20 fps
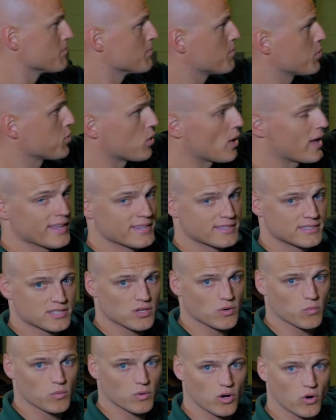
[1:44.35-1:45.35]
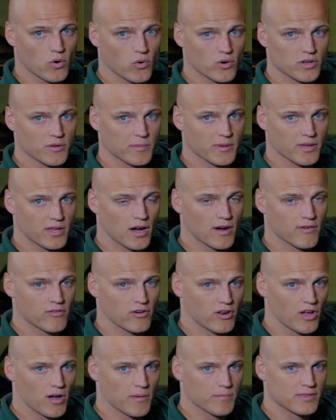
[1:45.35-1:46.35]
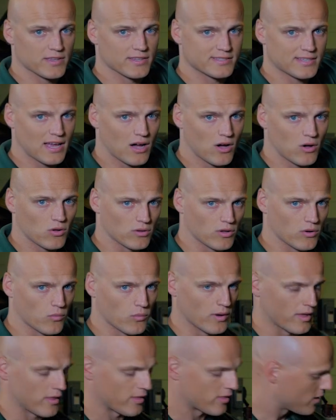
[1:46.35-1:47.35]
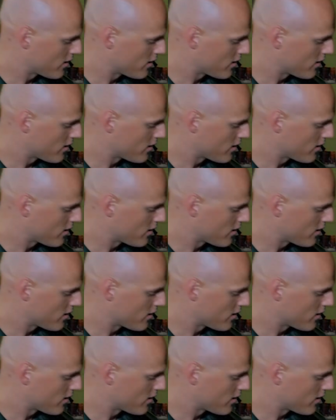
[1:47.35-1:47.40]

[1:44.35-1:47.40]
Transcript: plates that we're going to be covering up this outlet with.